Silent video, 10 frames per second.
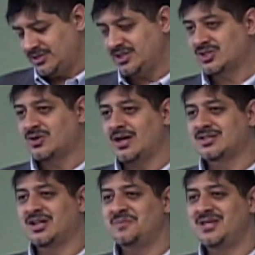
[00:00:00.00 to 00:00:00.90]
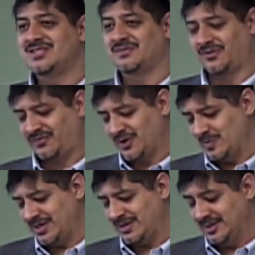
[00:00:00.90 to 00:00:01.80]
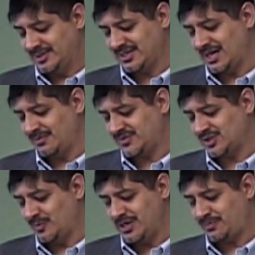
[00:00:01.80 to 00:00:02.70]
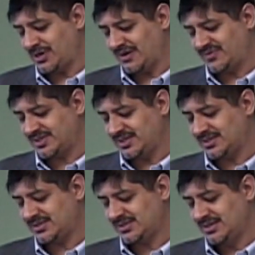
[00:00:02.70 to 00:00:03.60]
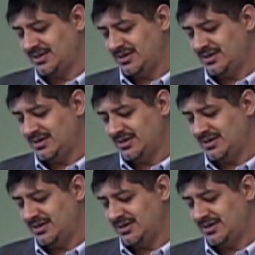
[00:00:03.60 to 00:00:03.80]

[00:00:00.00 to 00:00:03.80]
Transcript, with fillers: Jesus Christ coming as a fulfillment, this time of so many prophecies.